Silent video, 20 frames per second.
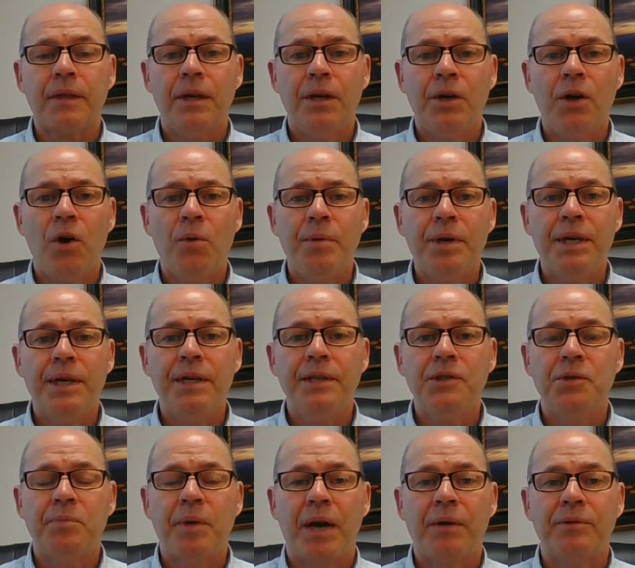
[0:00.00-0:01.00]
it all
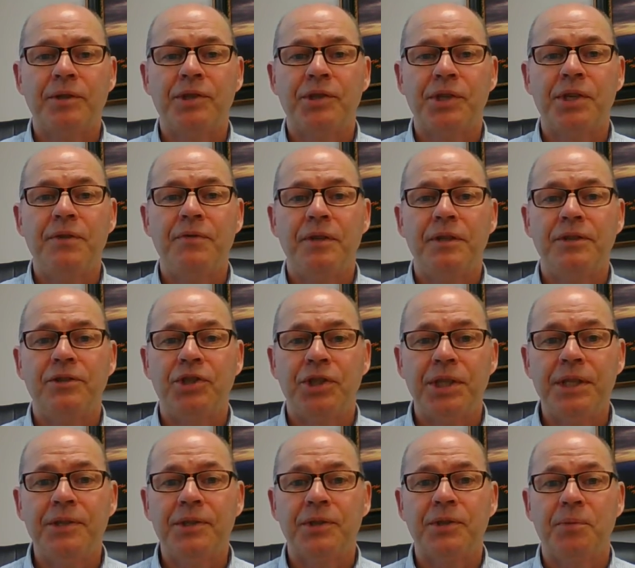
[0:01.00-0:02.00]
begins by receiving
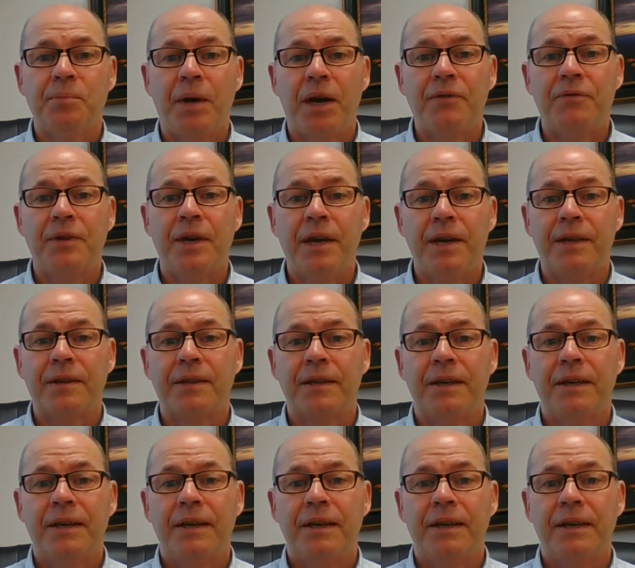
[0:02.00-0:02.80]
Jesus by faith,